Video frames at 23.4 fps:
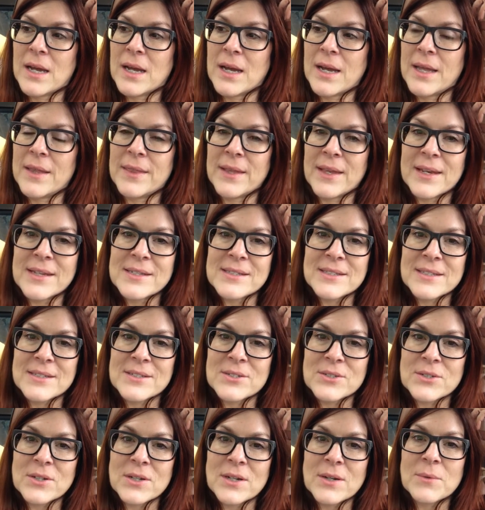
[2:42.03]
And then I said
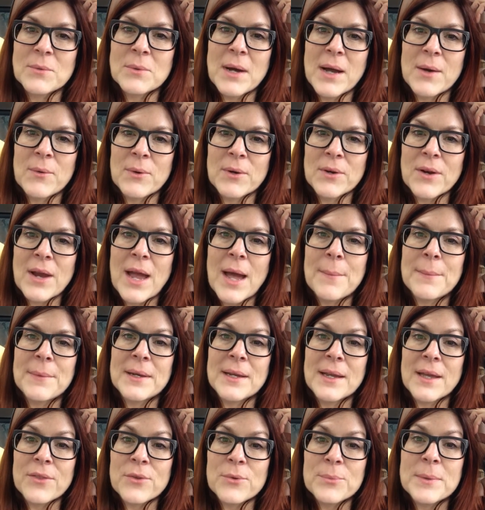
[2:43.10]
to her, well, I wonder how
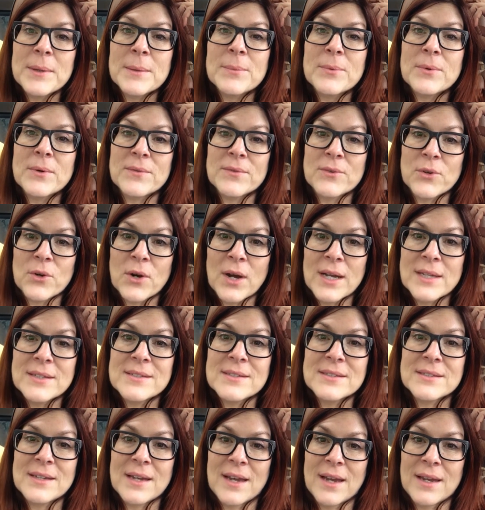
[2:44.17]
many other people have cried
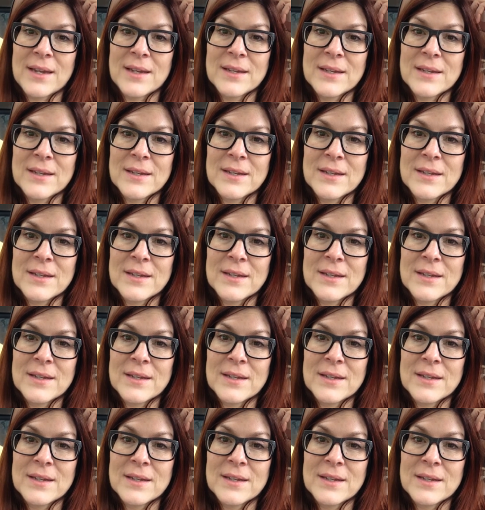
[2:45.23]
today.